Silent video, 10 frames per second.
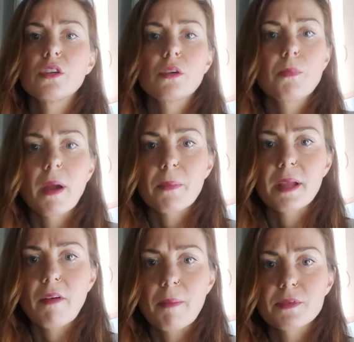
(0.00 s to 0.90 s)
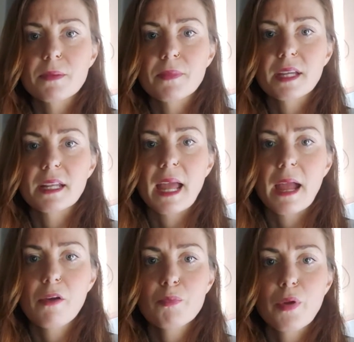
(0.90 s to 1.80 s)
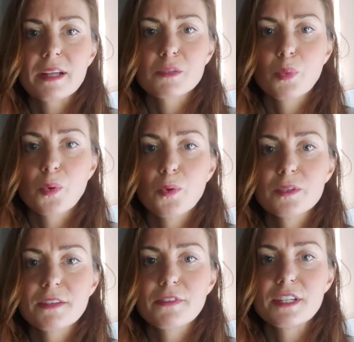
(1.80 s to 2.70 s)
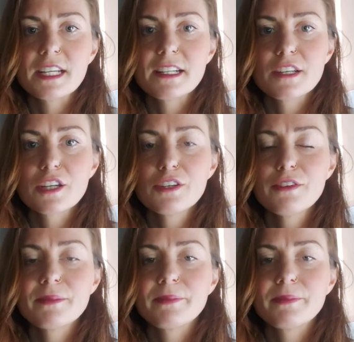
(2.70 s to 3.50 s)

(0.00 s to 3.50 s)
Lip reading: could probably grab something now, press pause if you need to.